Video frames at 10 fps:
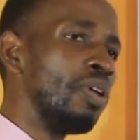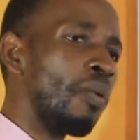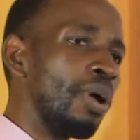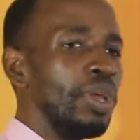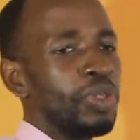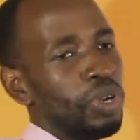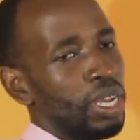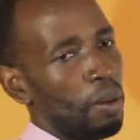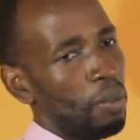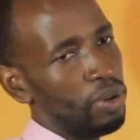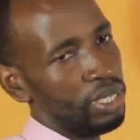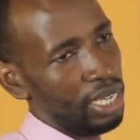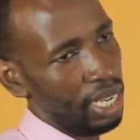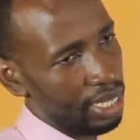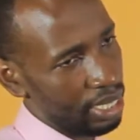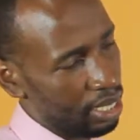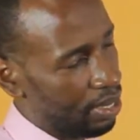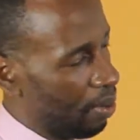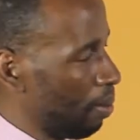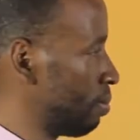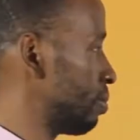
when you're talking about chairs. No.